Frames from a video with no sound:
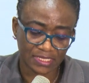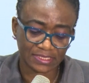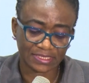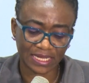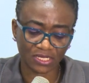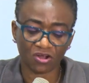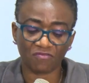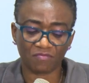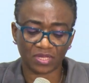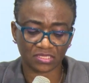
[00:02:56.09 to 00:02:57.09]
state
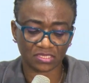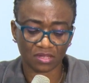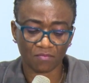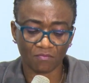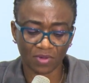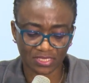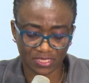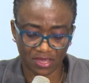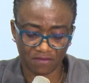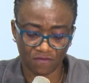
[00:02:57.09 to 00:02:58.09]
governments
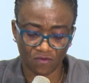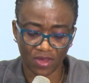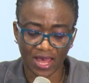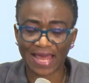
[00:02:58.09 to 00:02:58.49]
must therefore